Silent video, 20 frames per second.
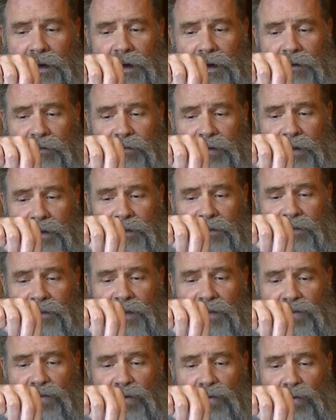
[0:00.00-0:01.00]
For the
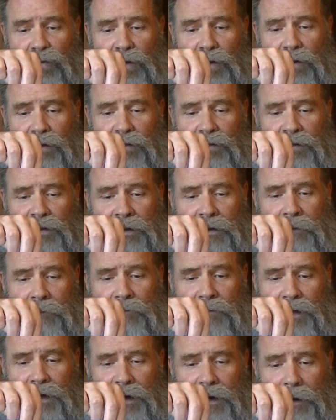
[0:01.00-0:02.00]
essential oils,
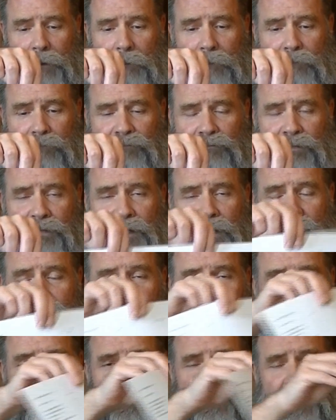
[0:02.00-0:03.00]

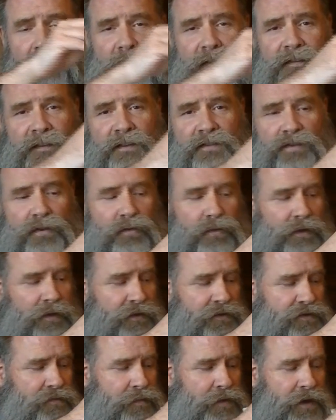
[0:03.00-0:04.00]
now essential
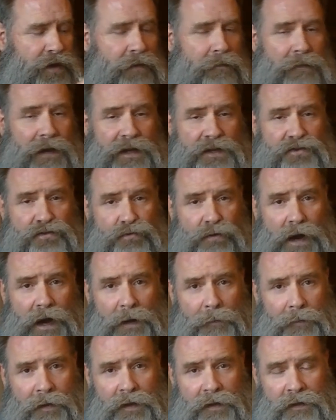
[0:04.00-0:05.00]
oils you put in by
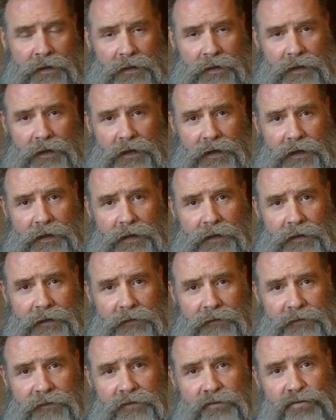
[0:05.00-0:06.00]
drop.
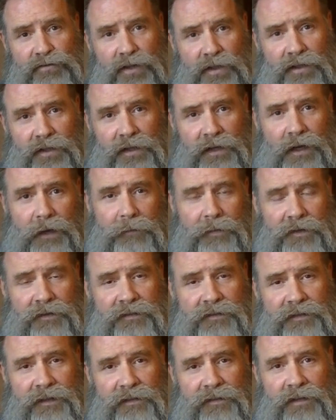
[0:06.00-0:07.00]
I looked it up. It's
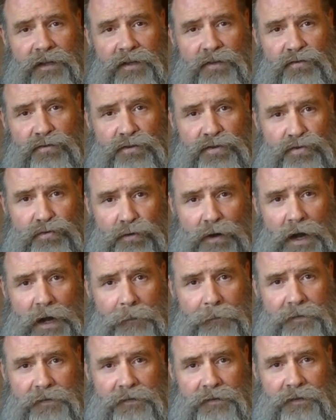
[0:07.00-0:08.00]
600
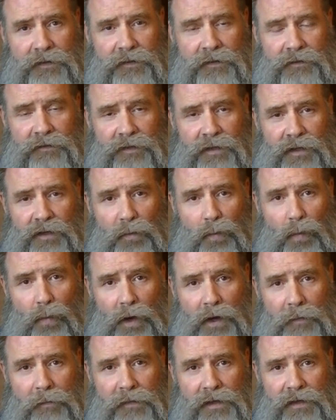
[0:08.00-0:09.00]
drops is in
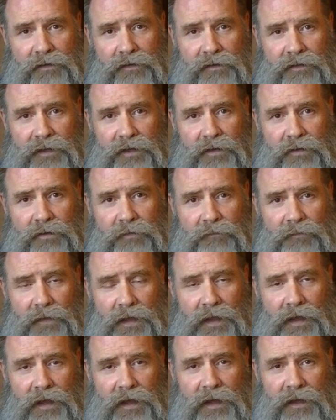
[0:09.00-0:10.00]
1 milliliter,
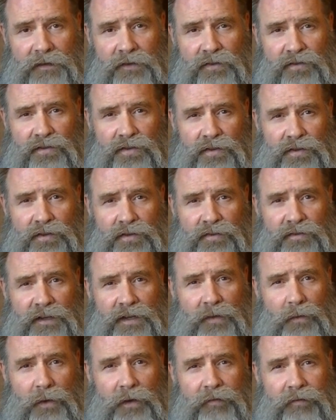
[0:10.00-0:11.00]
and you should use
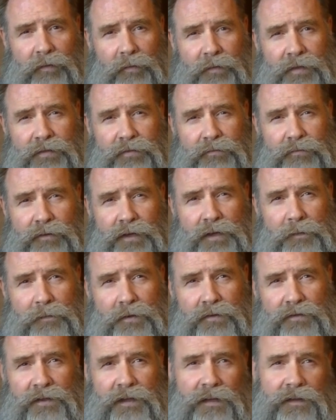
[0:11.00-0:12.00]
anywhere from 3%
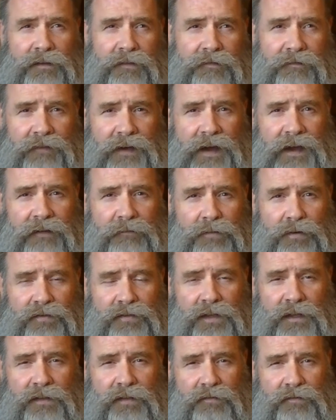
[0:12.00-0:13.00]
to
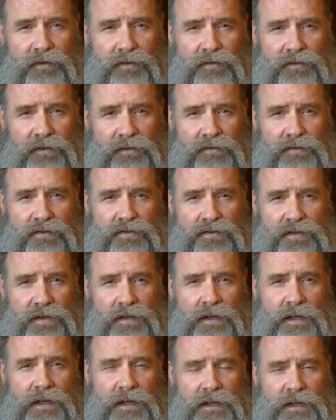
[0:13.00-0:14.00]
5% of your solution
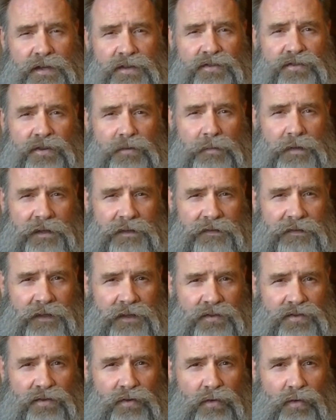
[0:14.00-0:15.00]
should be
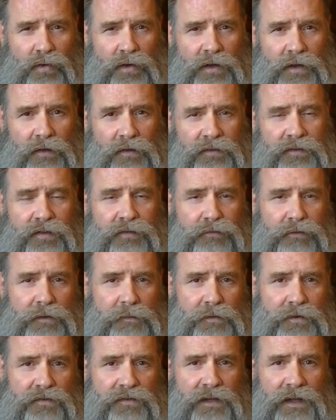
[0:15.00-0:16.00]
essential oils.
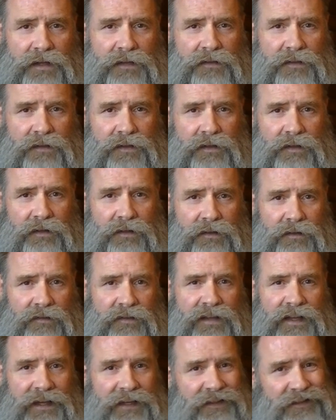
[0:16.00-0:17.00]
3% is
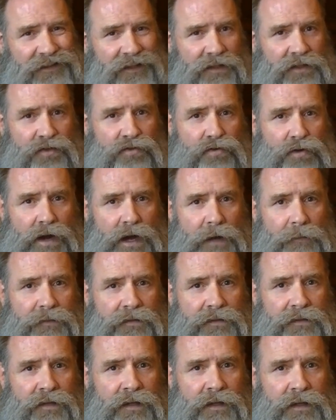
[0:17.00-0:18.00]
18
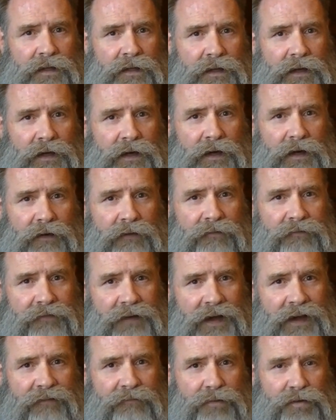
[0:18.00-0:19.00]
drops.
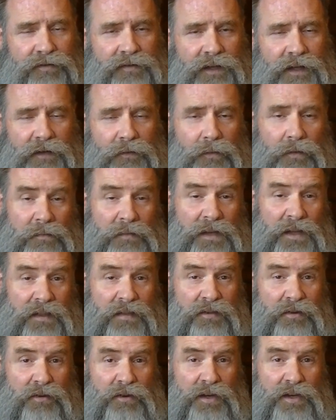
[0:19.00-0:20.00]
5% would be
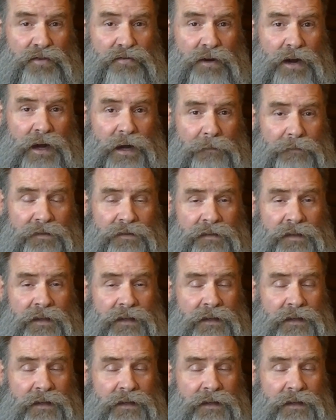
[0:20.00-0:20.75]
30 drops.